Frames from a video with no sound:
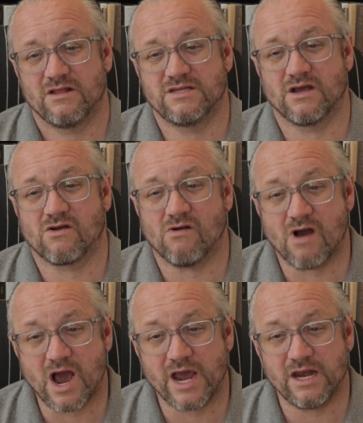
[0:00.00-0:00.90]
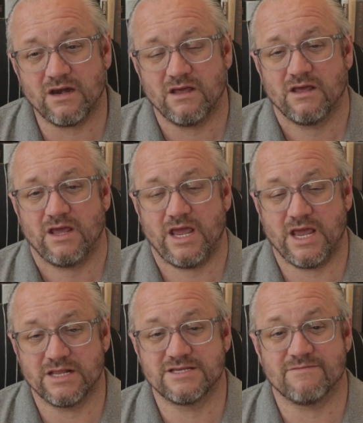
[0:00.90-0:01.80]
decline
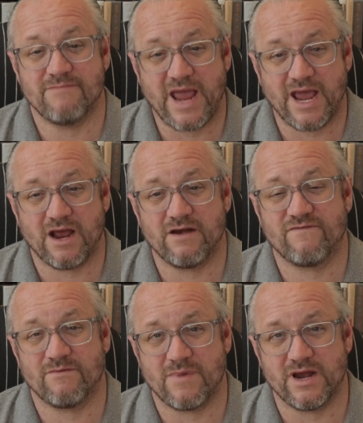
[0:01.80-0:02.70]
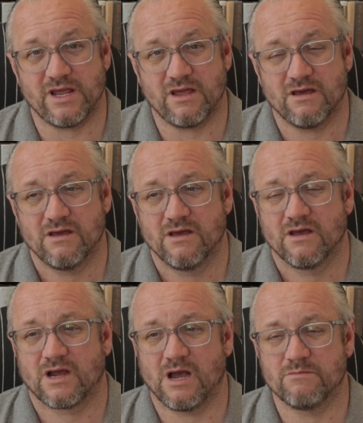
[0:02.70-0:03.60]
in demand for money
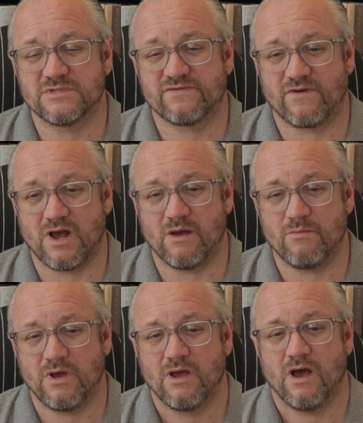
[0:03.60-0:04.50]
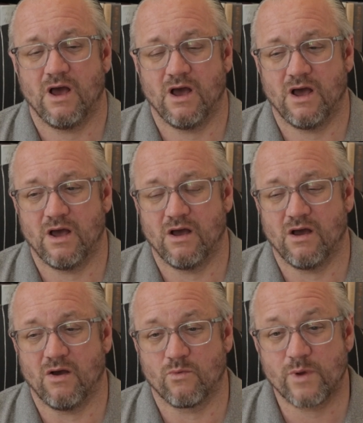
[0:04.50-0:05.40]
comes from
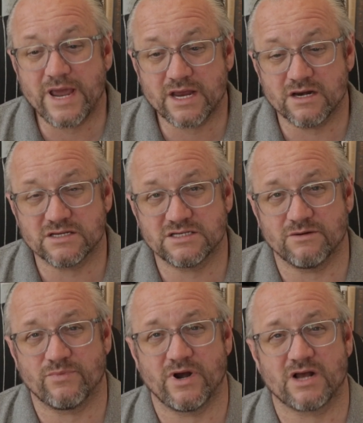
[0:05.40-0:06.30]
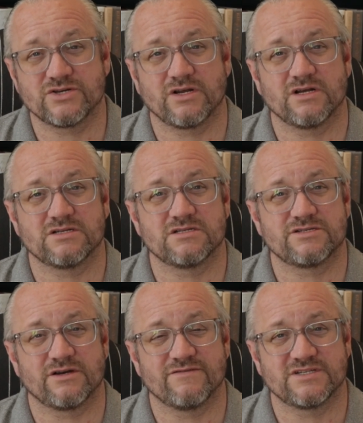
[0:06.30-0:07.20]
a weakness in production goods and
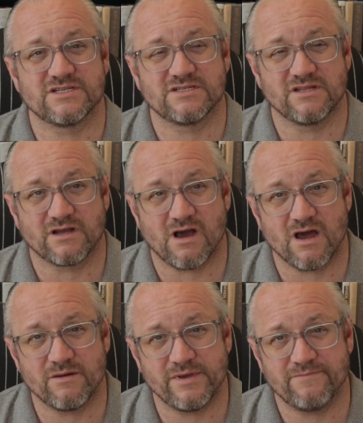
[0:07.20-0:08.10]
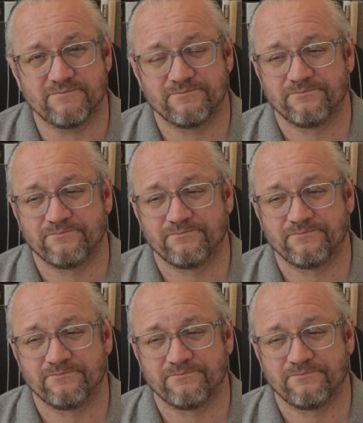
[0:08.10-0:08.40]
services in the economy